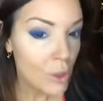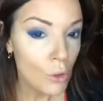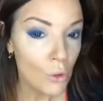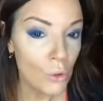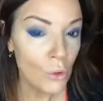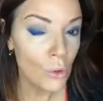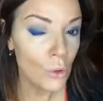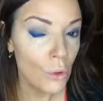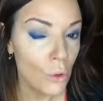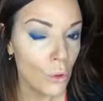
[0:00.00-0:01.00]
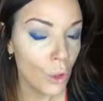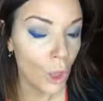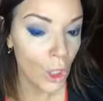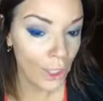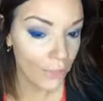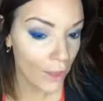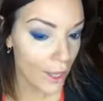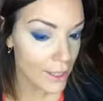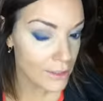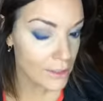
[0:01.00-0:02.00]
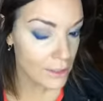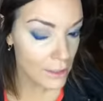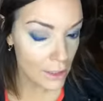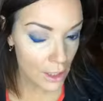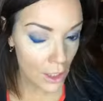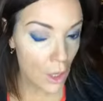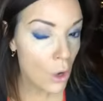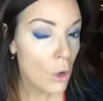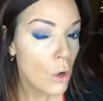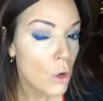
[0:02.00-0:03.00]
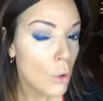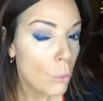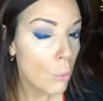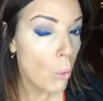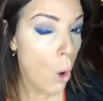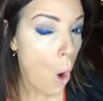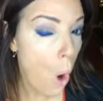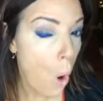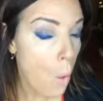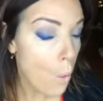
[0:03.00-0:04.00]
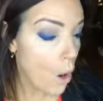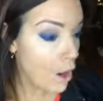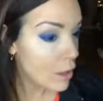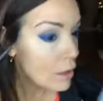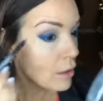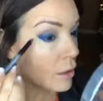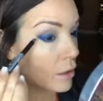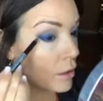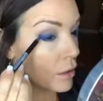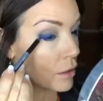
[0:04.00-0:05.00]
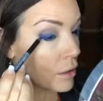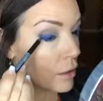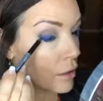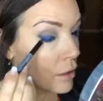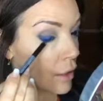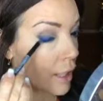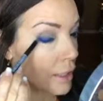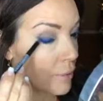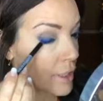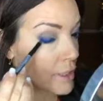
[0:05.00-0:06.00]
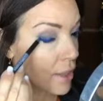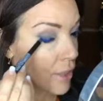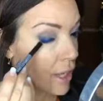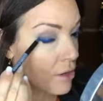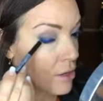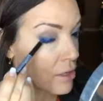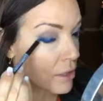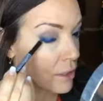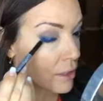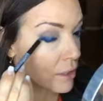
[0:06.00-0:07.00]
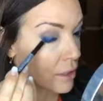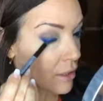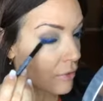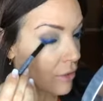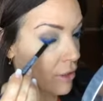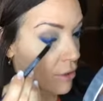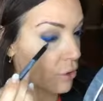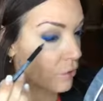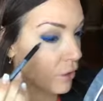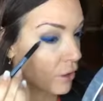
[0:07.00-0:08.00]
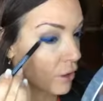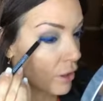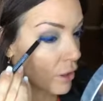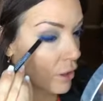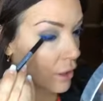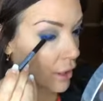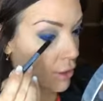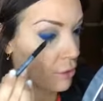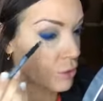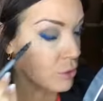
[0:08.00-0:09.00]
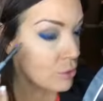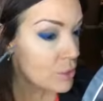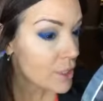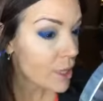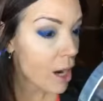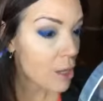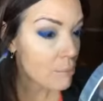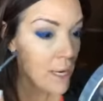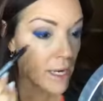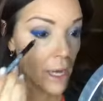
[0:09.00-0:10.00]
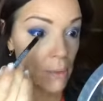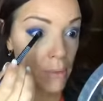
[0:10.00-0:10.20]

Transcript: Ooh, look at that. Whoa. Anyways, they're converted over. Like they're using our makeup